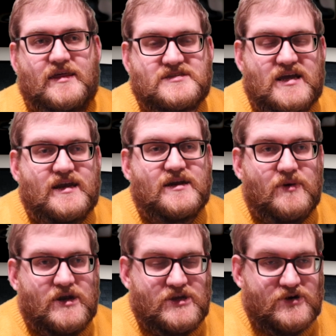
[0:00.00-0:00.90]
this kind of
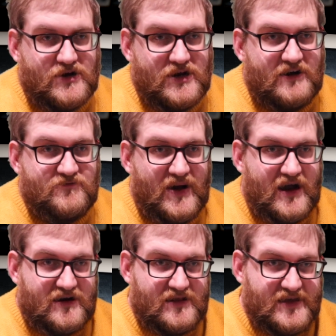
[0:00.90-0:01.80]
money you're going to have
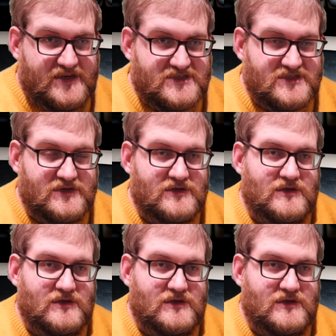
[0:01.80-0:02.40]
battery lease.